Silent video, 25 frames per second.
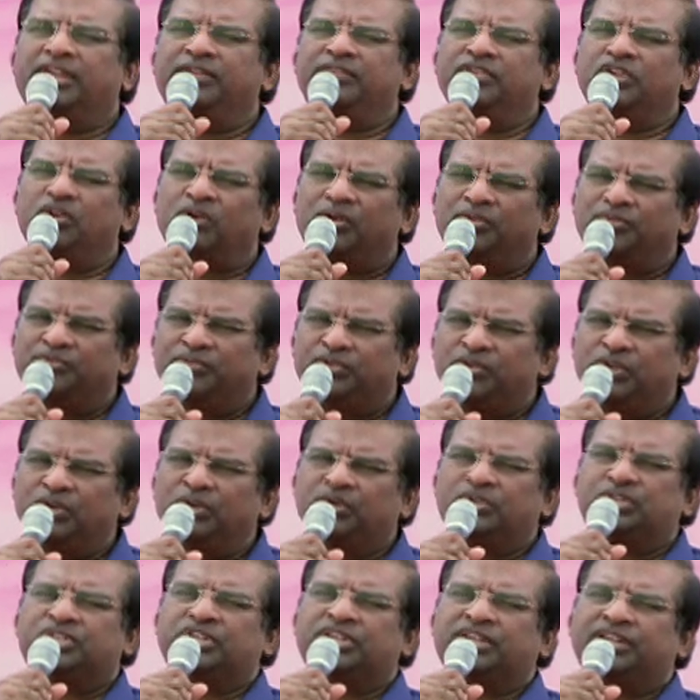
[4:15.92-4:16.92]
To give you a
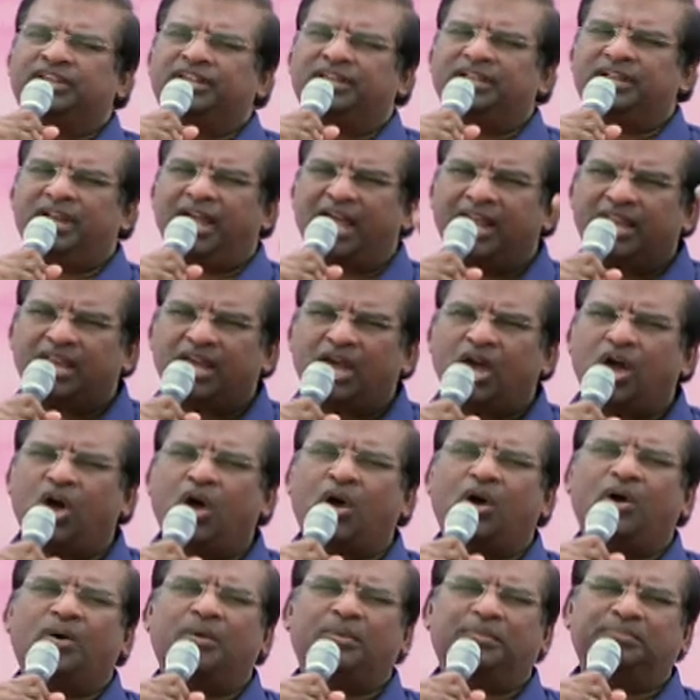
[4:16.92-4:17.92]
future and a
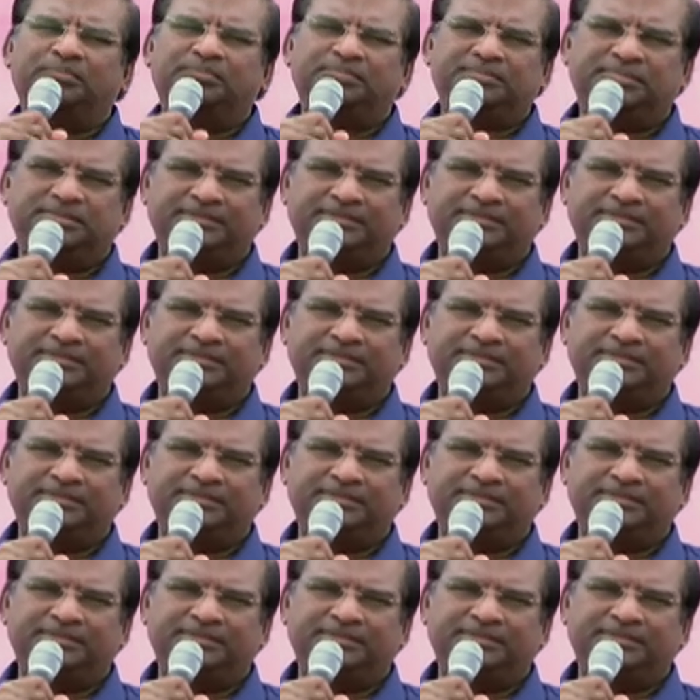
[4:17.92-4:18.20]
hope.